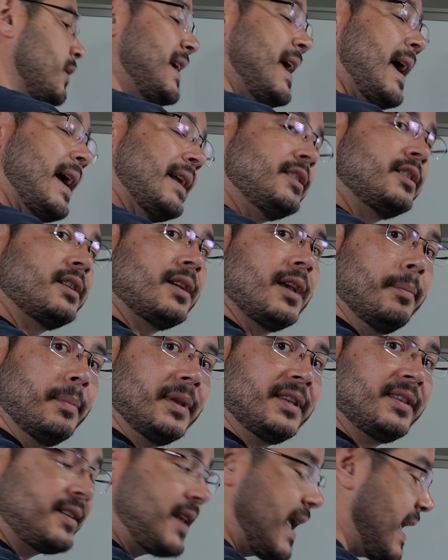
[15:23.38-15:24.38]
catch a
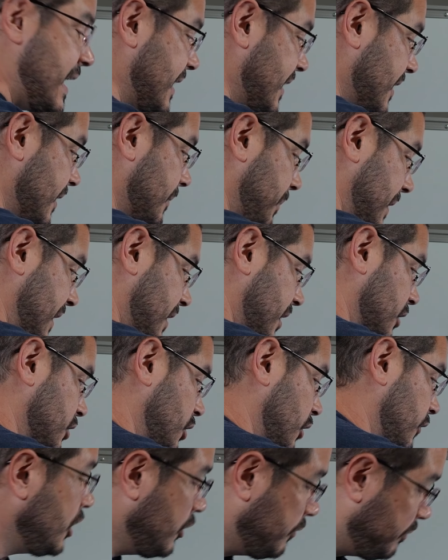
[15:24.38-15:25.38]
mistake because
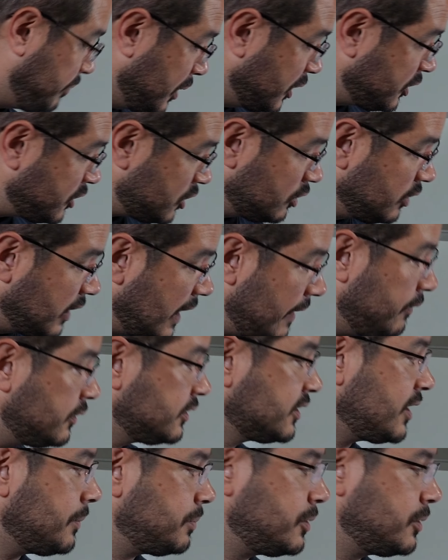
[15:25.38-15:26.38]
you've pushed your levels up